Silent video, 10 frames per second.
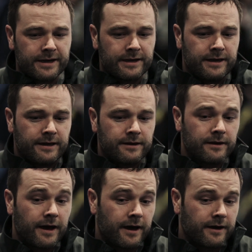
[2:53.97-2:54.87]
Mainly,
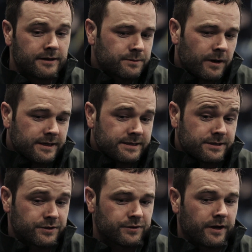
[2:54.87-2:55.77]
uh, as well, is
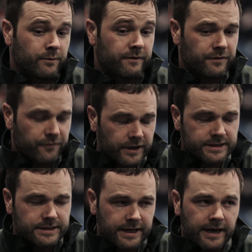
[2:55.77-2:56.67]
just trying with the free
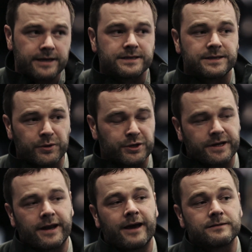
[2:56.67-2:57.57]
SDK is to push
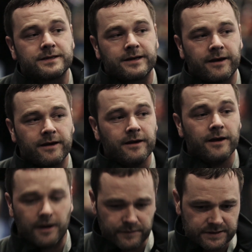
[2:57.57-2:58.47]
that out to uh,
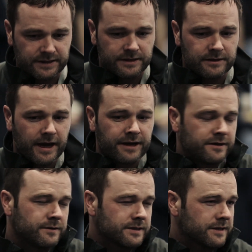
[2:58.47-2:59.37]
obviously end
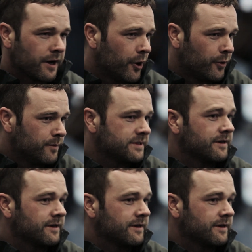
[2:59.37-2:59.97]
users at home,